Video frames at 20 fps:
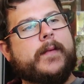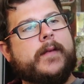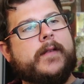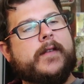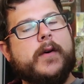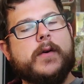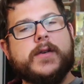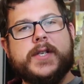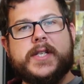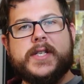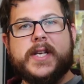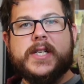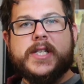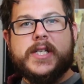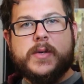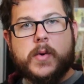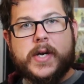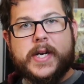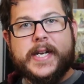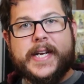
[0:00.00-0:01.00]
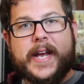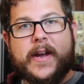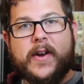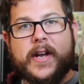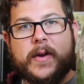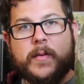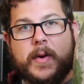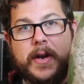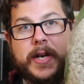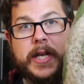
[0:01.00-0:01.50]
So she said she wanted to
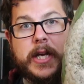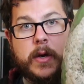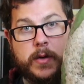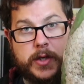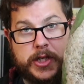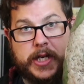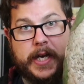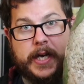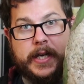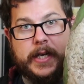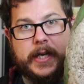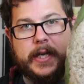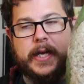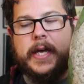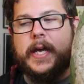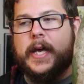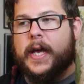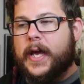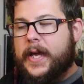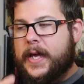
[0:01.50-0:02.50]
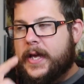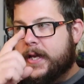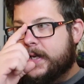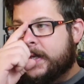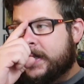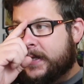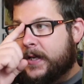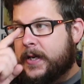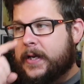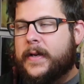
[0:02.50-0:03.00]
carry around a Yoshi egg,
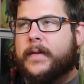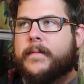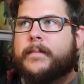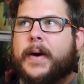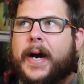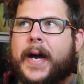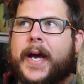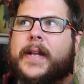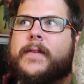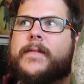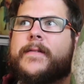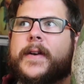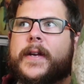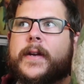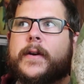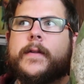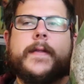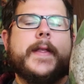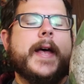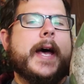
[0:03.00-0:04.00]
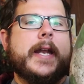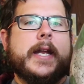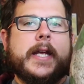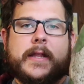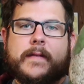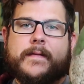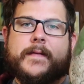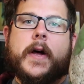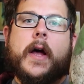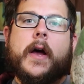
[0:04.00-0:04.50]
and I'd figured that
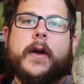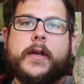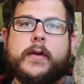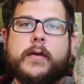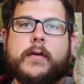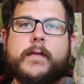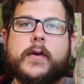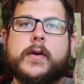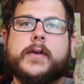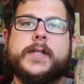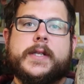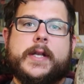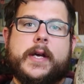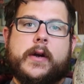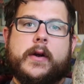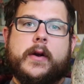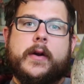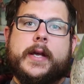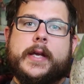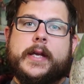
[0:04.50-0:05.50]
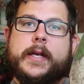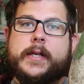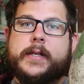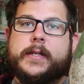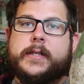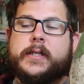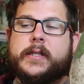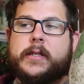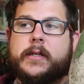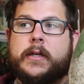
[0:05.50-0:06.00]
in the Fallout universe there
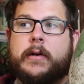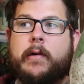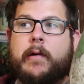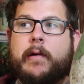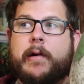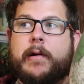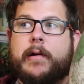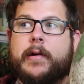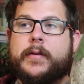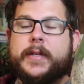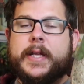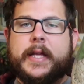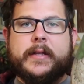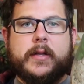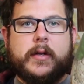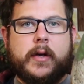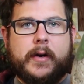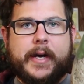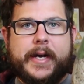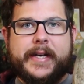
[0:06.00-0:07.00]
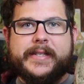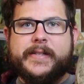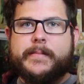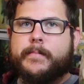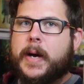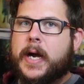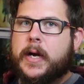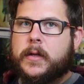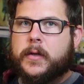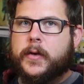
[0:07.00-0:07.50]
is DEATHCLAW eggs and
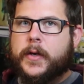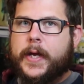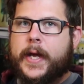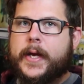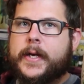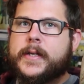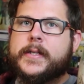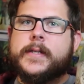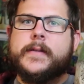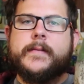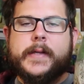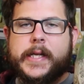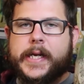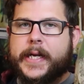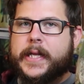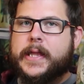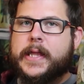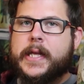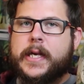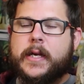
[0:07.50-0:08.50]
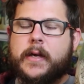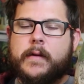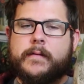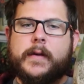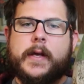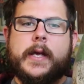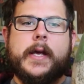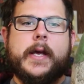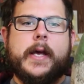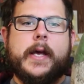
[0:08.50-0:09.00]
Mirelurk eggs that I can think of,
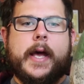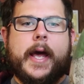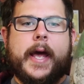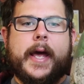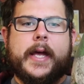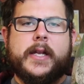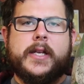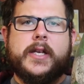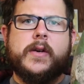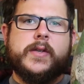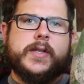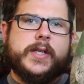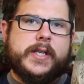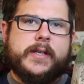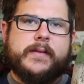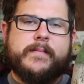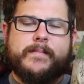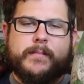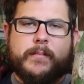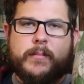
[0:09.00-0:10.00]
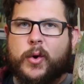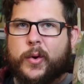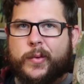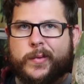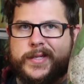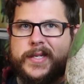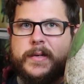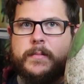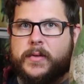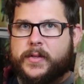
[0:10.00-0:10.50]
and Yoshi more
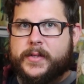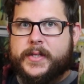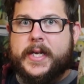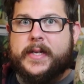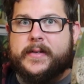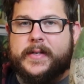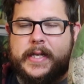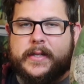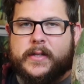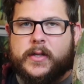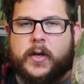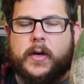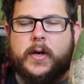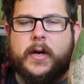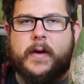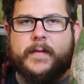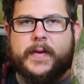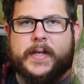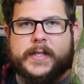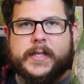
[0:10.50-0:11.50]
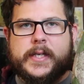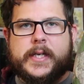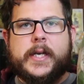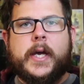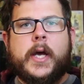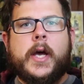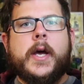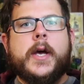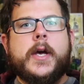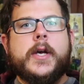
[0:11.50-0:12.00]
resembles a DEATHCLAW,
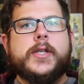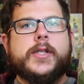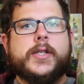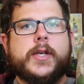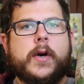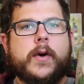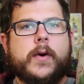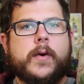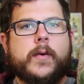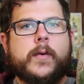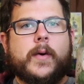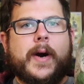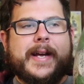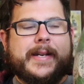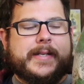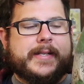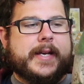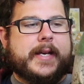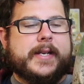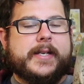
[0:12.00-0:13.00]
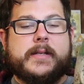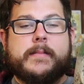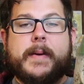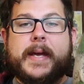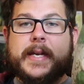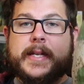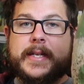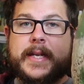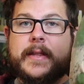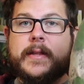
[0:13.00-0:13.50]
obviously, so I decided to
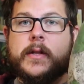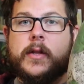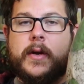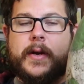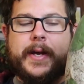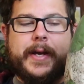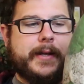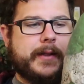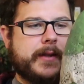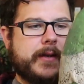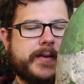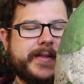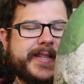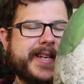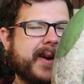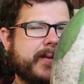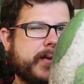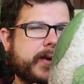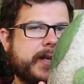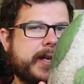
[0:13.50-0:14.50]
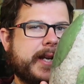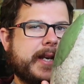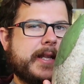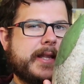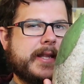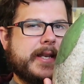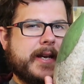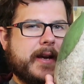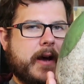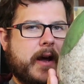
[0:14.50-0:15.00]
make a DEATHCLAW egg. There's not really
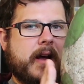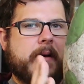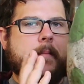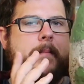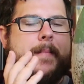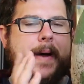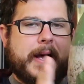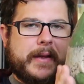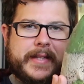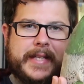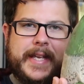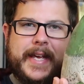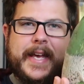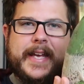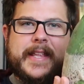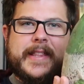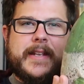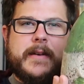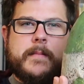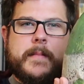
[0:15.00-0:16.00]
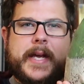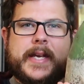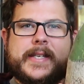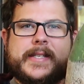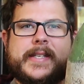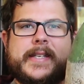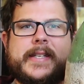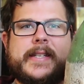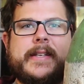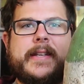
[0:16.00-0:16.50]
anything about the egg that
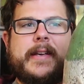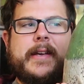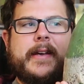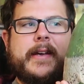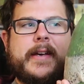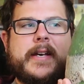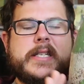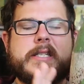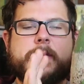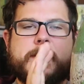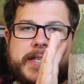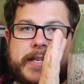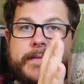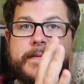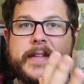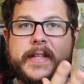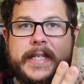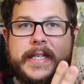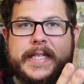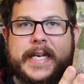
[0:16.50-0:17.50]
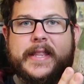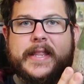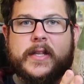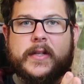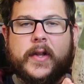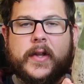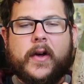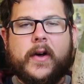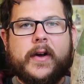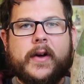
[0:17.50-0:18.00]
makes it specifically
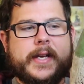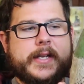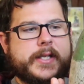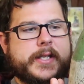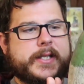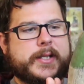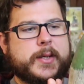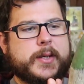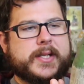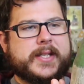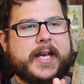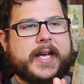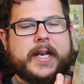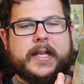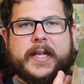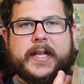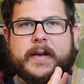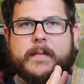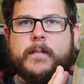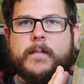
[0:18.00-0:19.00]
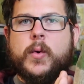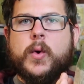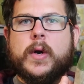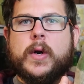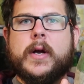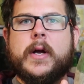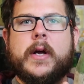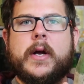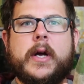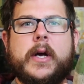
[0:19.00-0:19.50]
DEATHCLAW. It just looks kind of like a
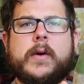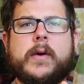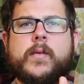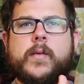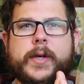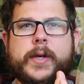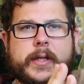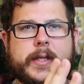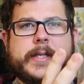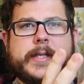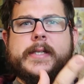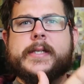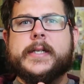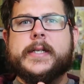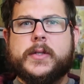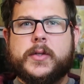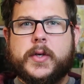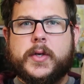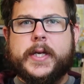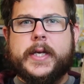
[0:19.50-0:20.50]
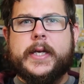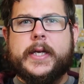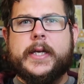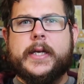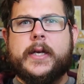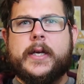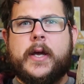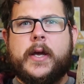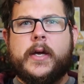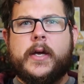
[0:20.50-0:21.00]
more realistic
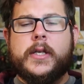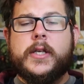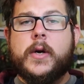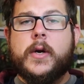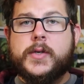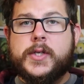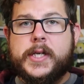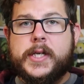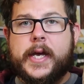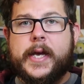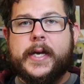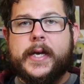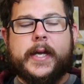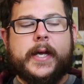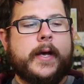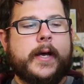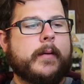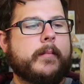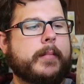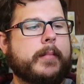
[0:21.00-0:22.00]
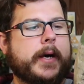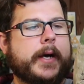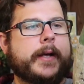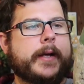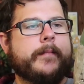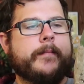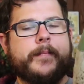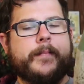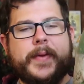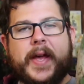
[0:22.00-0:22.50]
looking Yoshi egg,
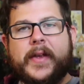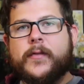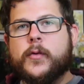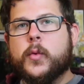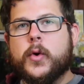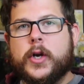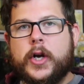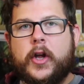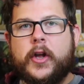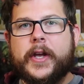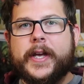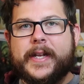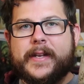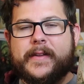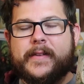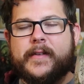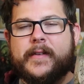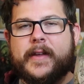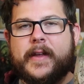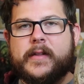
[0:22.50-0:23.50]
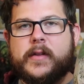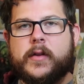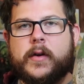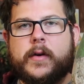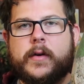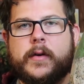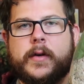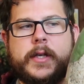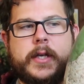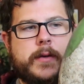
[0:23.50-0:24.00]
but that's what we're calling it. It's a
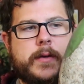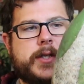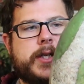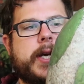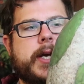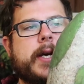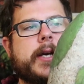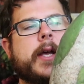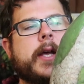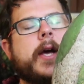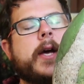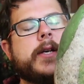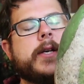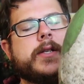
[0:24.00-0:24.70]
DEATHCLAW Yoshi egg.